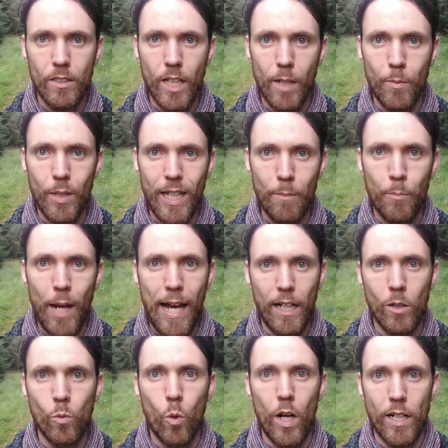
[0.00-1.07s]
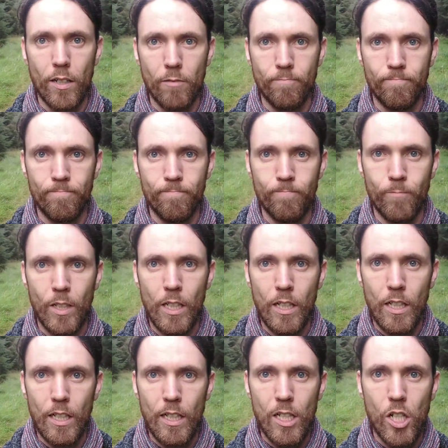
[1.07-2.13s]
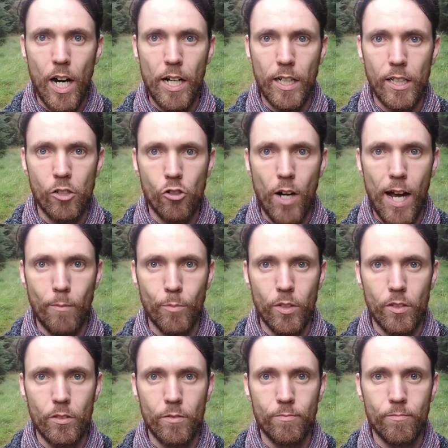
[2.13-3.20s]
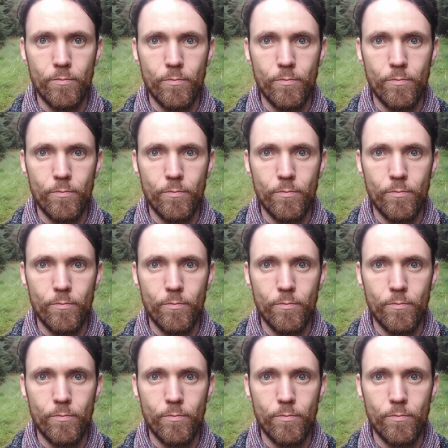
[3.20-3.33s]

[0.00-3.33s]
Time to get black and white. Target traps.